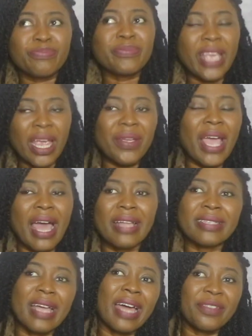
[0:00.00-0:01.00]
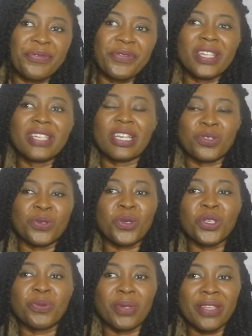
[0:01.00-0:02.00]
Terry had had a feeling that she was
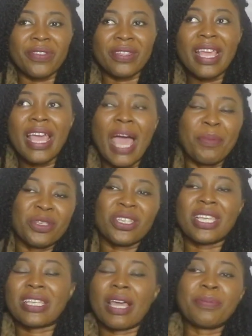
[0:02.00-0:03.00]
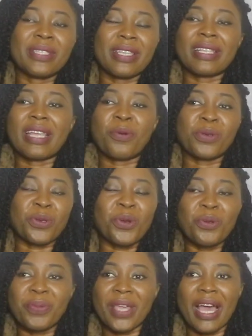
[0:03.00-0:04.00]
going to be leaving. I mean, she kept saying that it was going
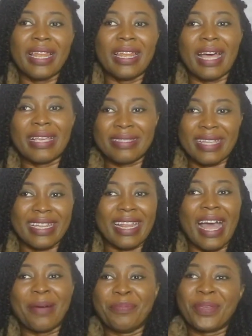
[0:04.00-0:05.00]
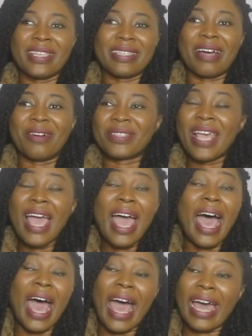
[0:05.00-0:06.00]
to be her last day in her Biggie's house,
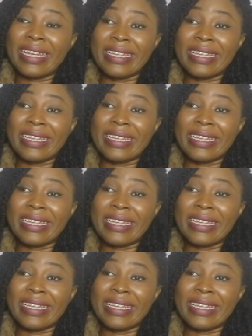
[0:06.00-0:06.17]
and